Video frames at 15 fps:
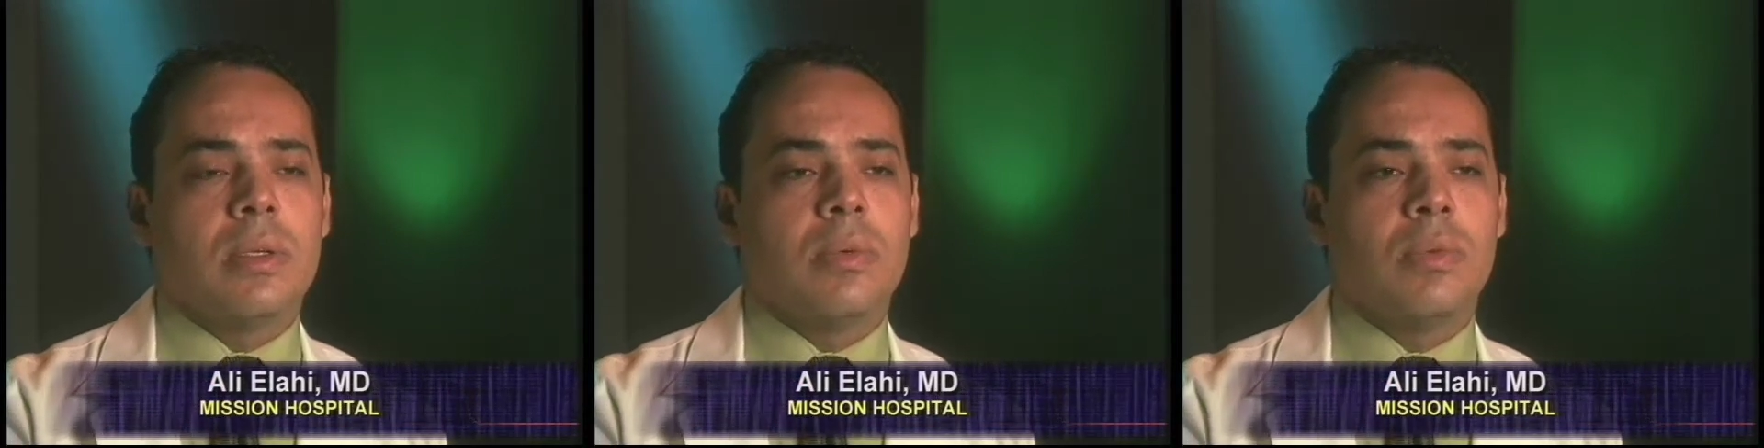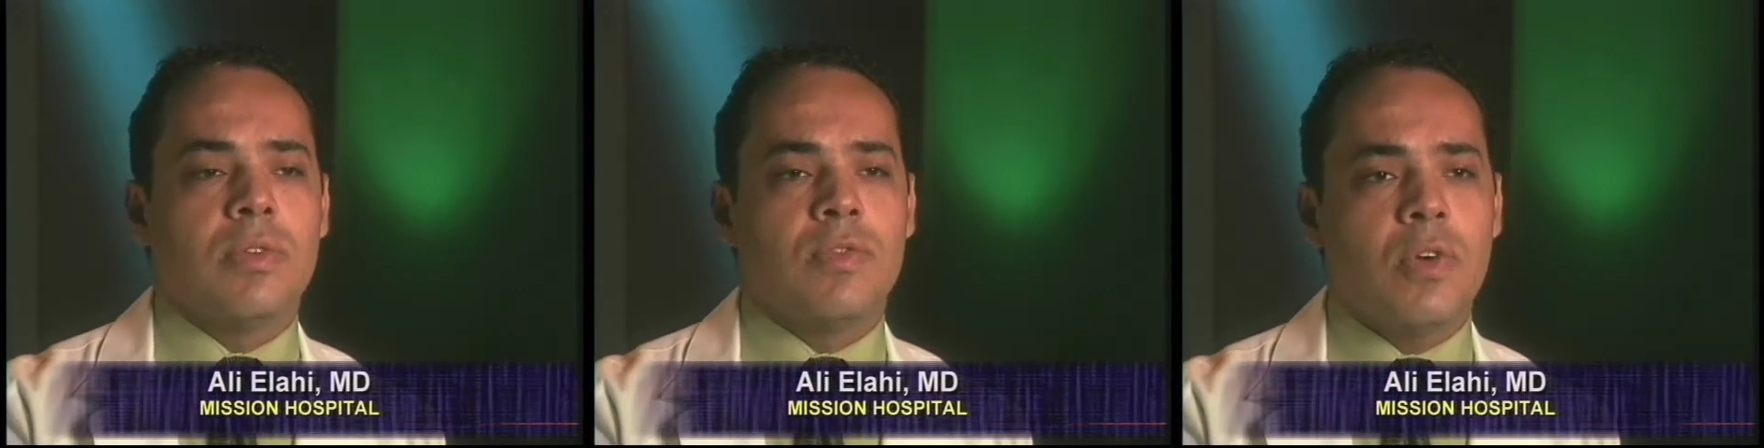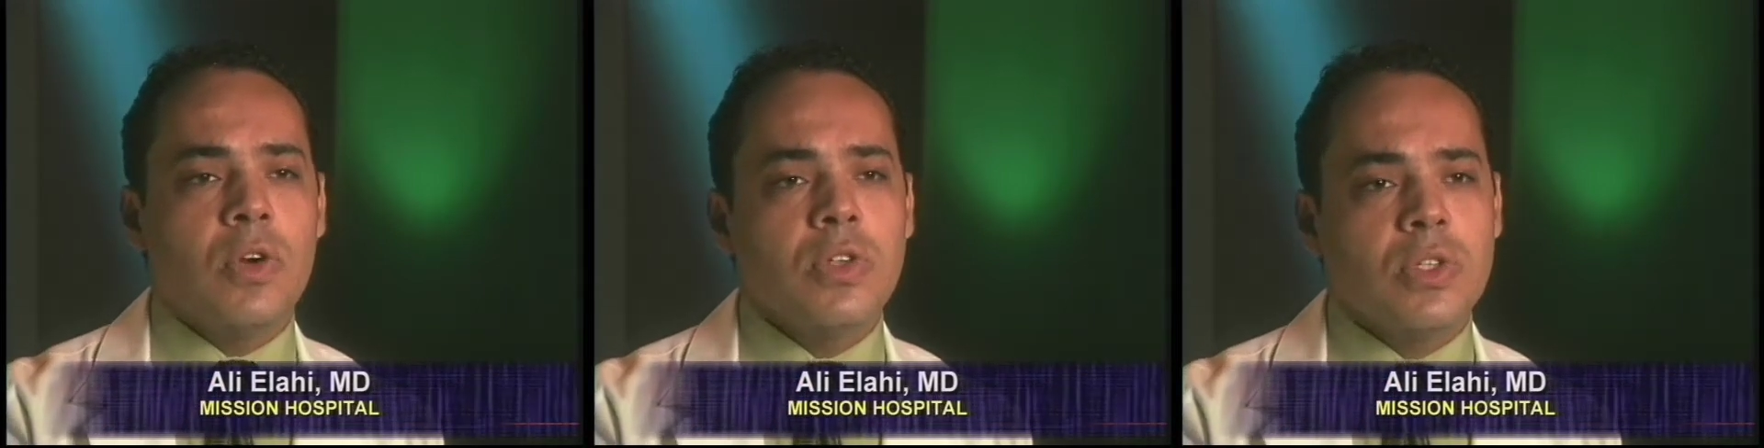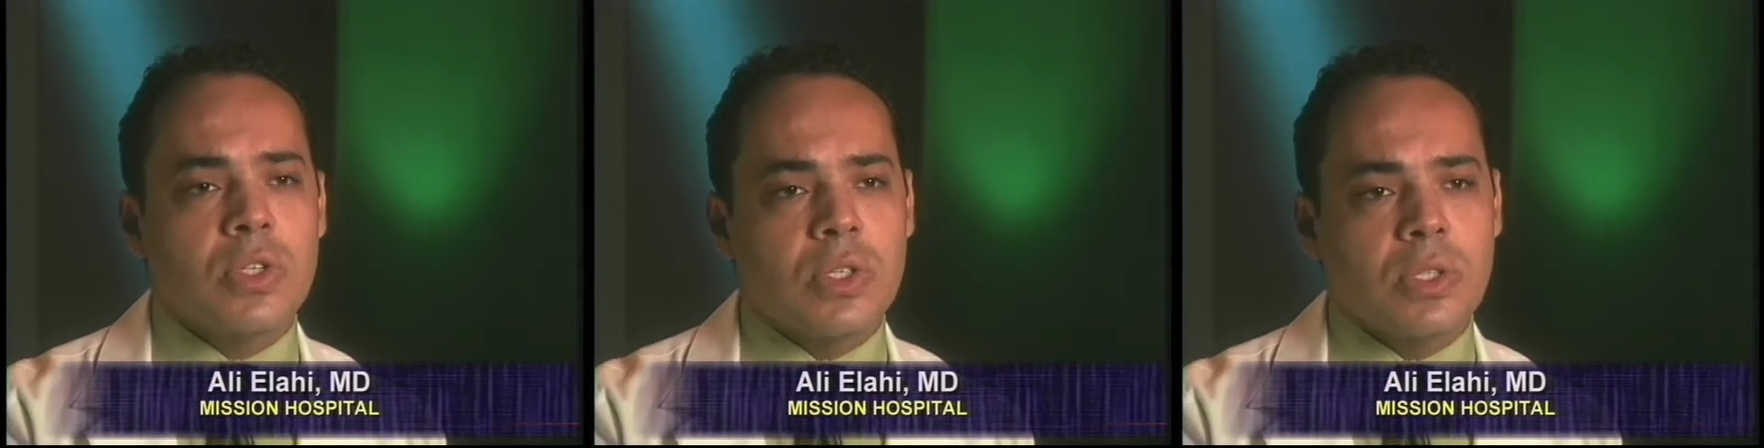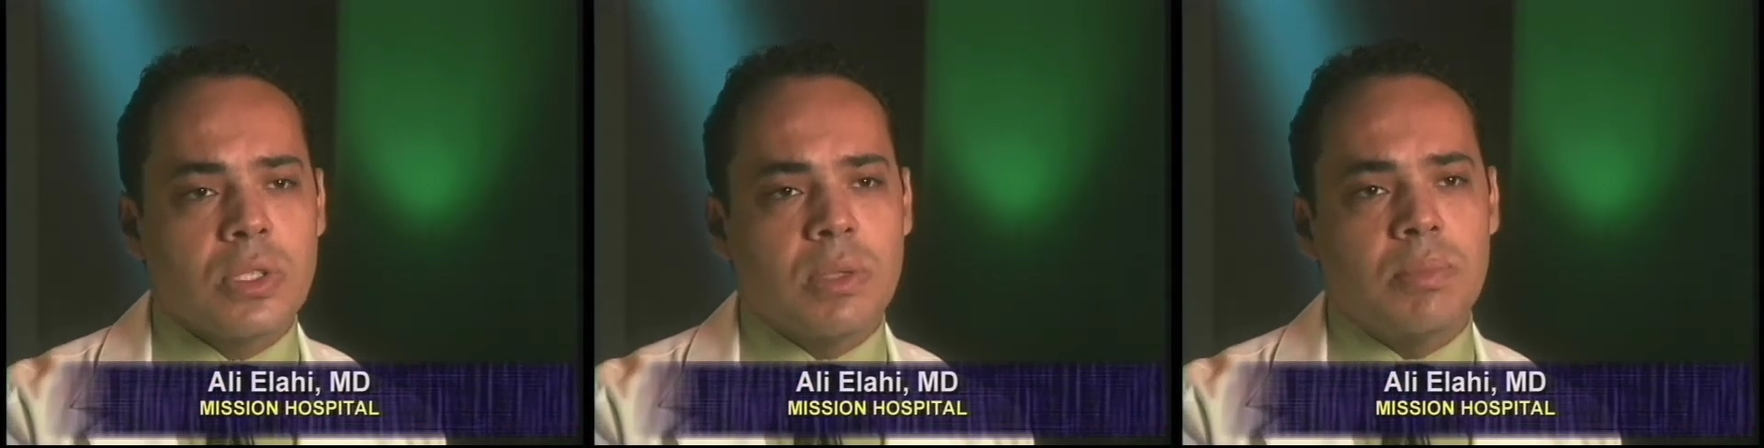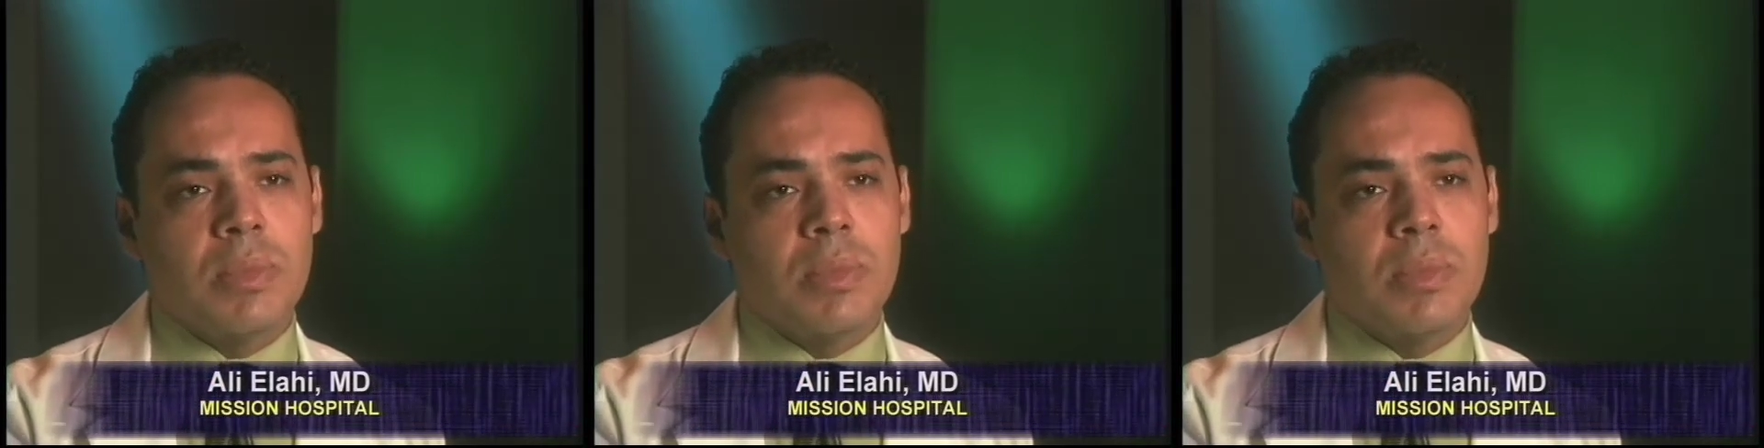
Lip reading: reverses the